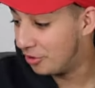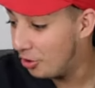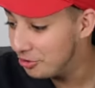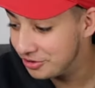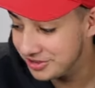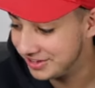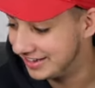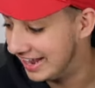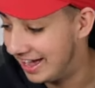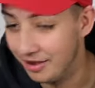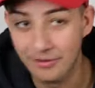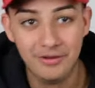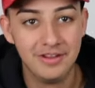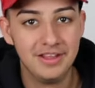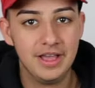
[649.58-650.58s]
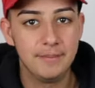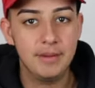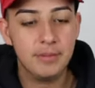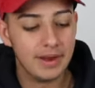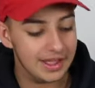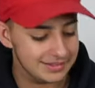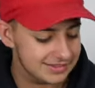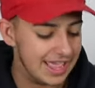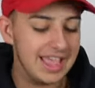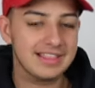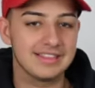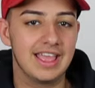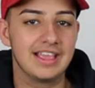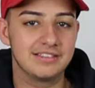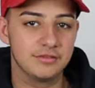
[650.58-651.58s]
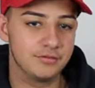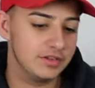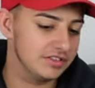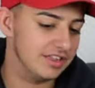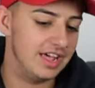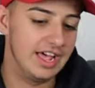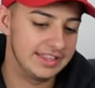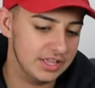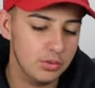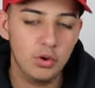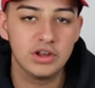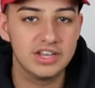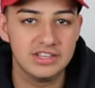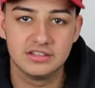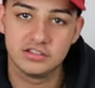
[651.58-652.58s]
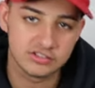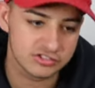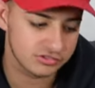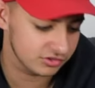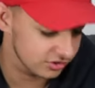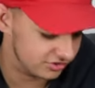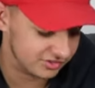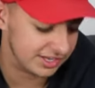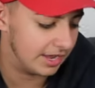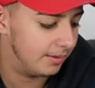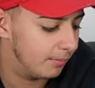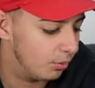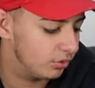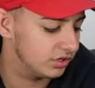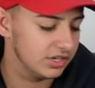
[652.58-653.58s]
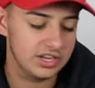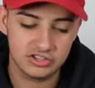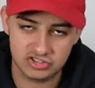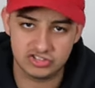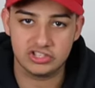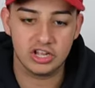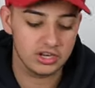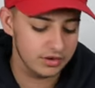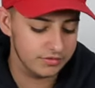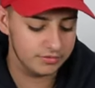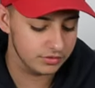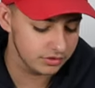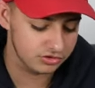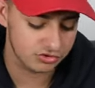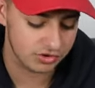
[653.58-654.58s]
broken now. People that have tech decks and things like that, they weren't into skateboarding, they just done it for the